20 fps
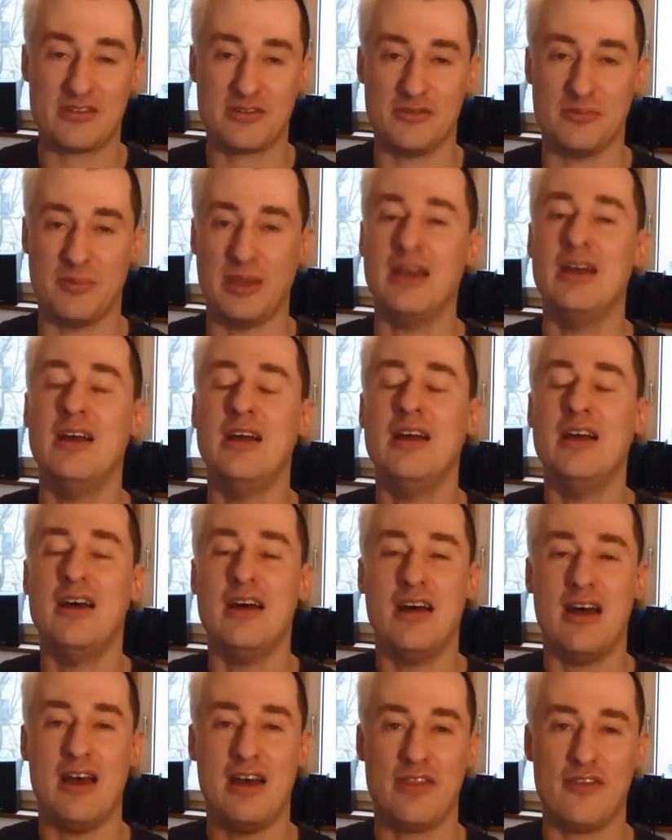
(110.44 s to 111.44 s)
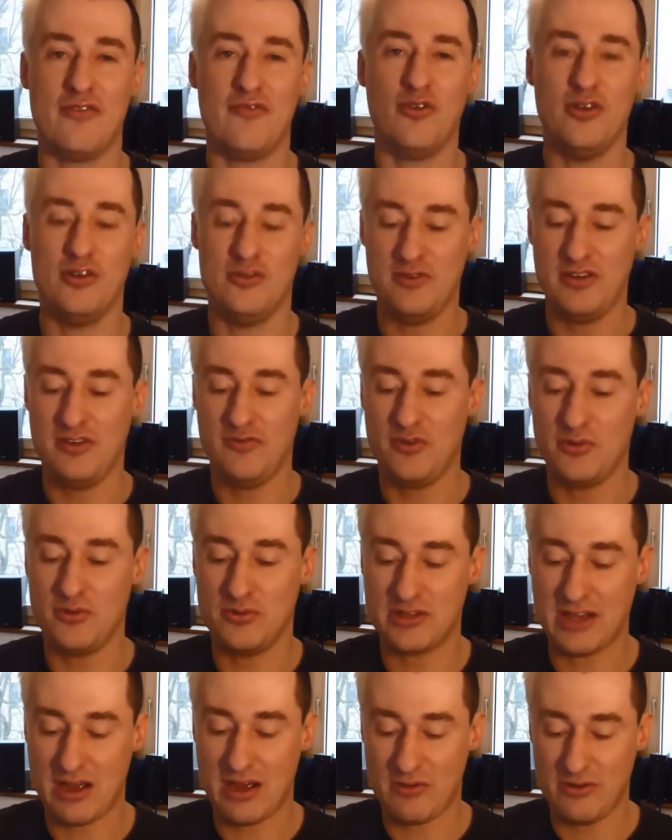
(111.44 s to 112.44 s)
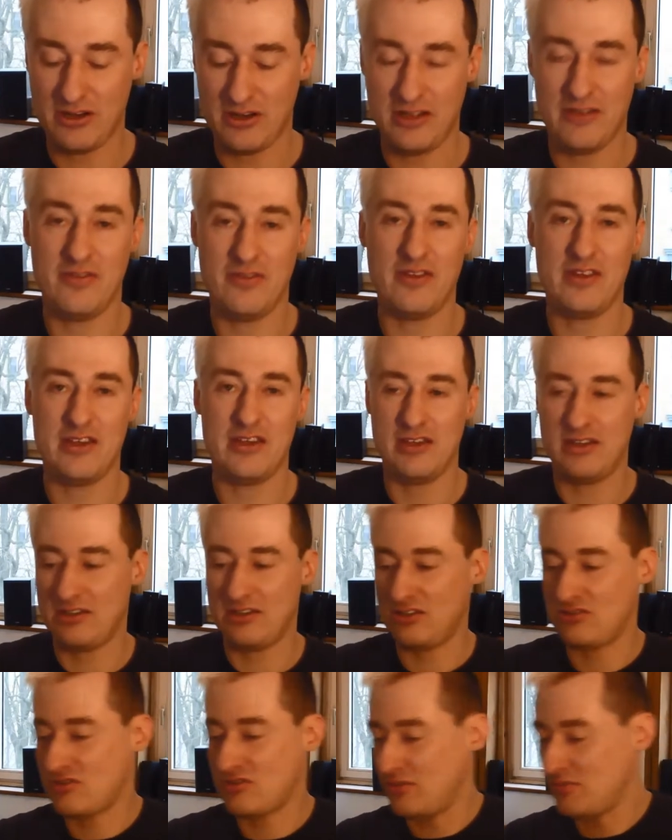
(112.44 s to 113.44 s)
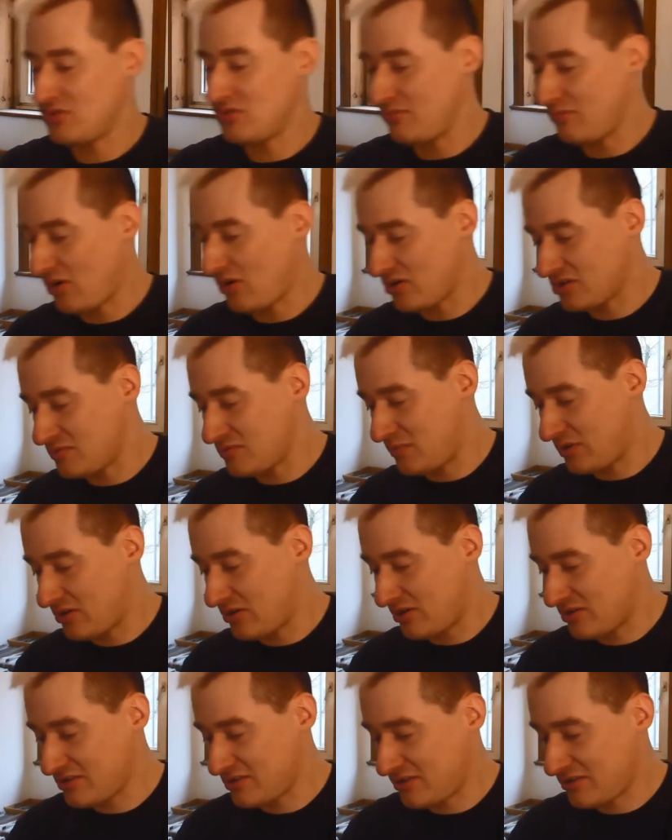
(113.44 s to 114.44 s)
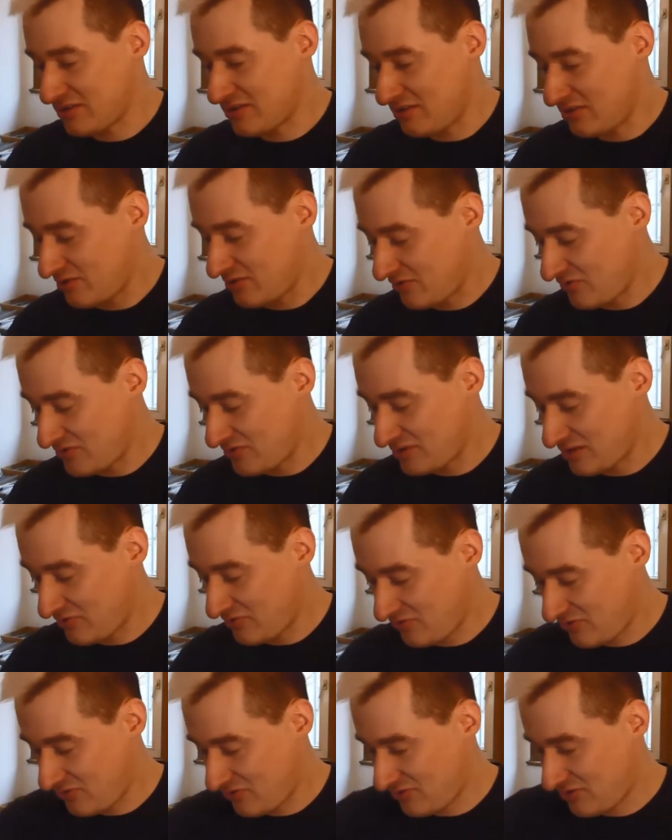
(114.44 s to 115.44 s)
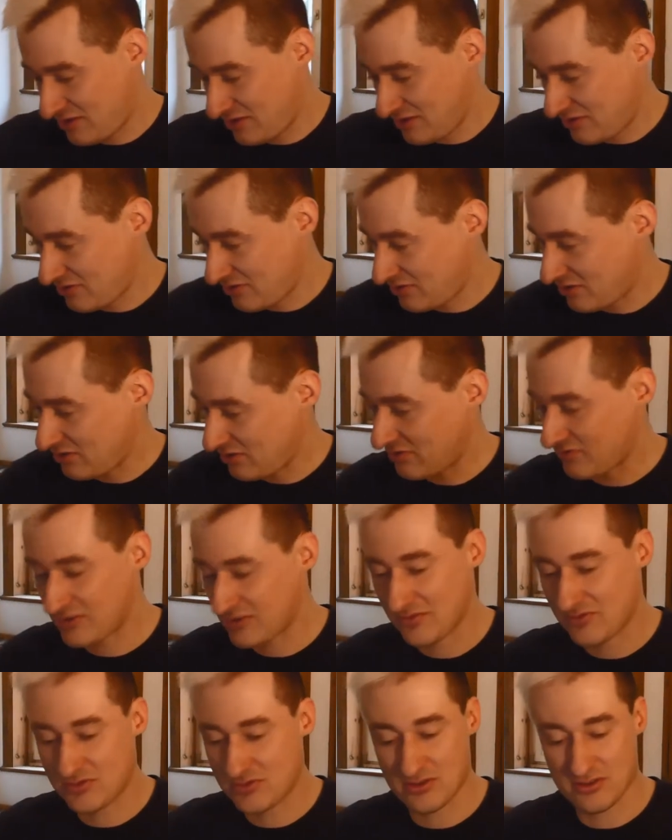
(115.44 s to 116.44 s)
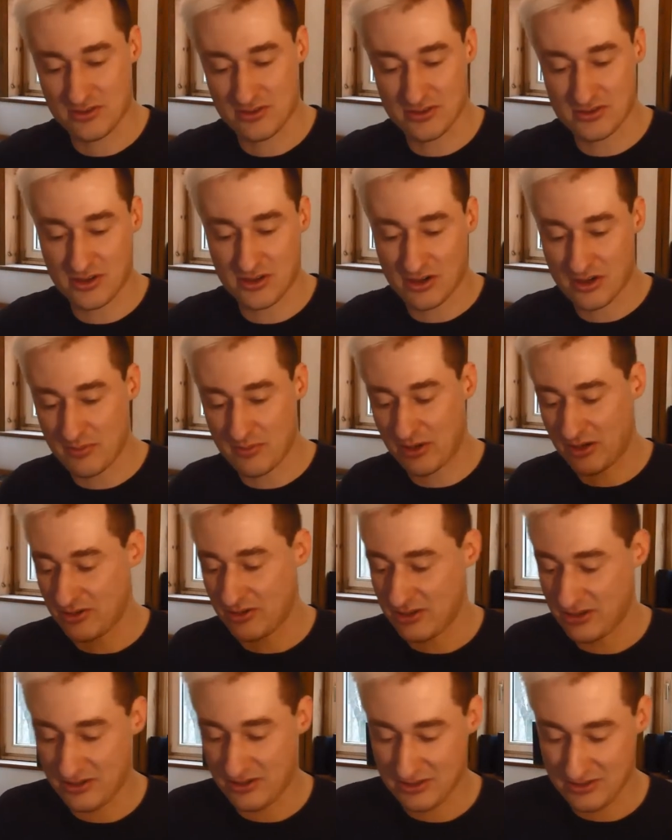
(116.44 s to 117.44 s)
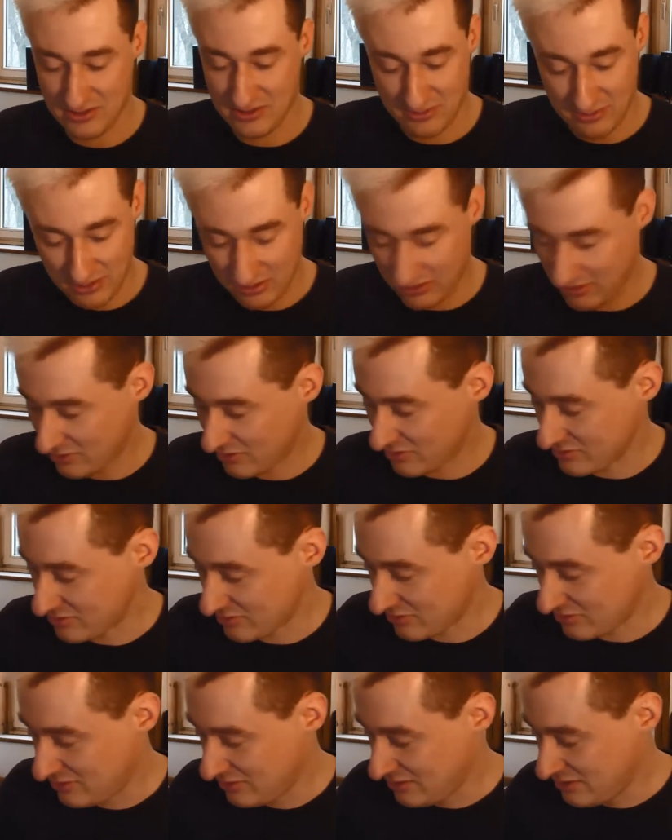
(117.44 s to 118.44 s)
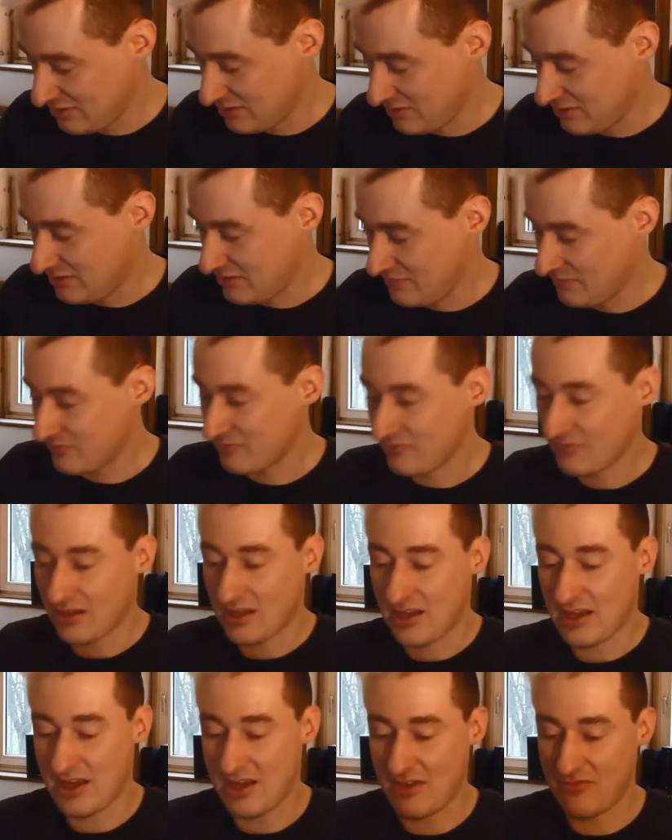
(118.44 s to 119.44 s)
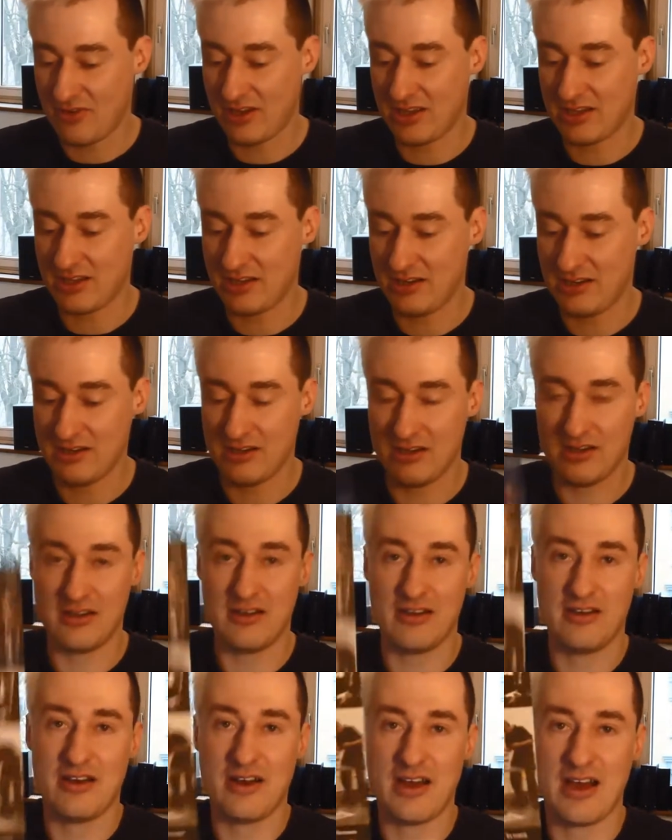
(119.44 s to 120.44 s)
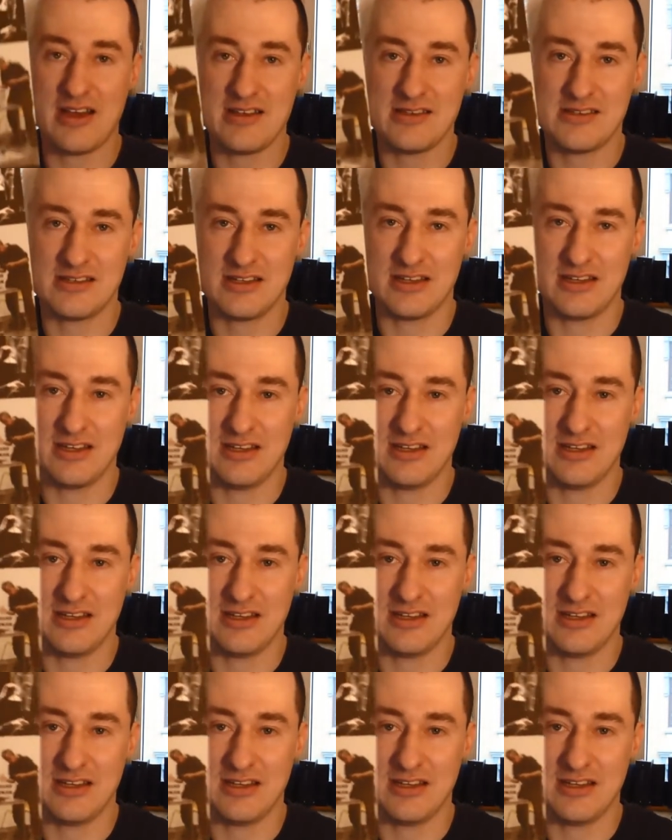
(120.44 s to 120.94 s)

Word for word: excuse me uh, the full review down in the description box because there's a lot of stuff uh, a lot of stuff to, to talk about here so and they also have like a little nice